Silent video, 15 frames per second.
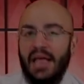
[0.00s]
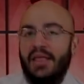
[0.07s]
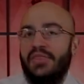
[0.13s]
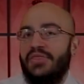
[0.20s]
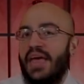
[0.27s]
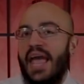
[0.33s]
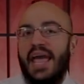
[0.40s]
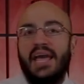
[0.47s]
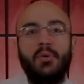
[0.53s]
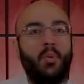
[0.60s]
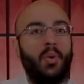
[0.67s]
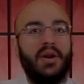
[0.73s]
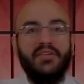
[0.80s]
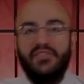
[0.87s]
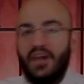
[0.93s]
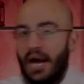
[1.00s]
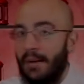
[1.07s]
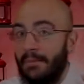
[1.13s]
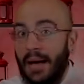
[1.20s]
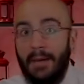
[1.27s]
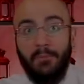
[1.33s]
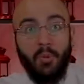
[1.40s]
They would have
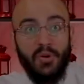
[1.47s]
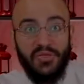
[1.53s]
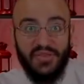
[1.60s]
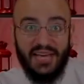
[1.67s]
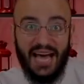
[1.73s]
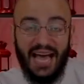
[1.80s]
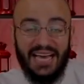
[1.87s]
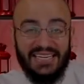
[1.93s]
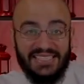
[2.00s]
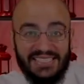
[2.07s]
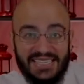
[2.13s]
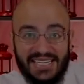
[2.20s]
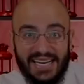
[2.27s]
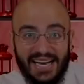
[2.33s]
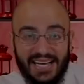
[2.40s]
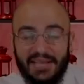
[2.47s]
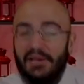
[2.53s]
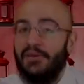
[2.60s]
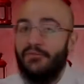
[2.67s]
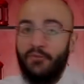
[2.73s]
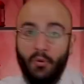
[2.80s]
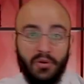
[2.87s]
come up with the idea
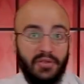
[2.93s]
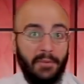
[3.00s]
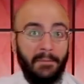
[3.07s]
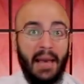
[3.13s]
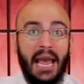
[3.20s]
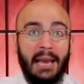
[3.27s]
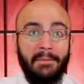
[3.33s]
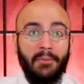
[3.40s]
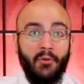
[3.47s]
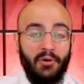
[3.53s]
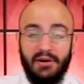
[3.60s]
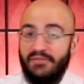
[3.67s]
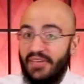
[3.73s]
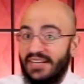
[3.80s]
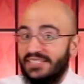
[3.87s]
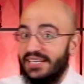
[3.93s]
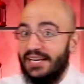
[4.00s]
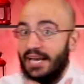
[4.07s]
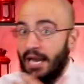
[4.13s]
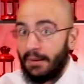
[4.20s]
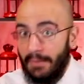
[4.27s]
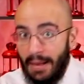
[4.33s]
for the paper, and if they
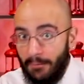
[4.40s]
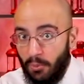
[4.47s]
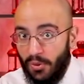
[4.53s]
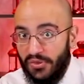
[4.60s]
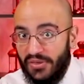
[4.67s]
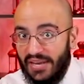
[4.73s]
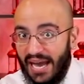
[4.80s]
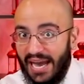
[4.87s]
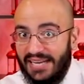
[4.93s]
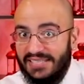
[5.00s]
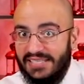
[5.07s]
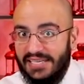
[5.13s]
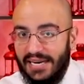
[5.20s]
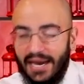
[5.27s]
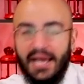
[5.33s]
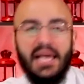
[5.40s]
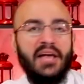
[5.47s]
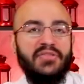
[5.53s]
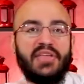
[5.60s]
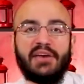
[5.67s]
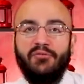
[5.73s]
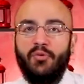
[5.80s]
didn't come up with the idea,
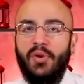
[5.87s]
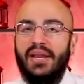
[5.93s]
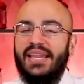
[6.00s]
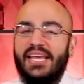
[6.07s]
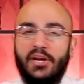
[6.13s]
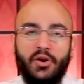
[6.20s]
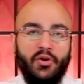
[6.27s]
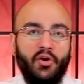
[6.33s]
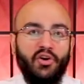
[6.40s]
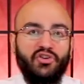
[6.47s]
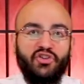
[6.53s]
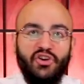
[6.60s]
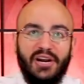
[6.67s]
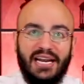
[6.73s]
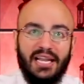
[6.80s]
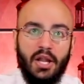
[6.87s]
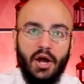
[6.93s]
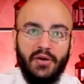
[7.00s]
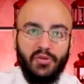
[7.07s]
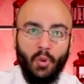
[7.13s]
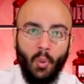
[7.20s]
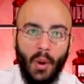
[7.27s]
they've really nurtured it
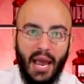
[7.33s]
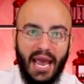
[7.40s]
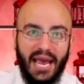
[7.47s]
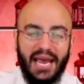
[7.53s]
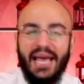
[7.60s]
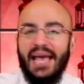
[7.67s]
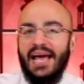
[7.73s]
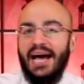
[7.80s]
along the way.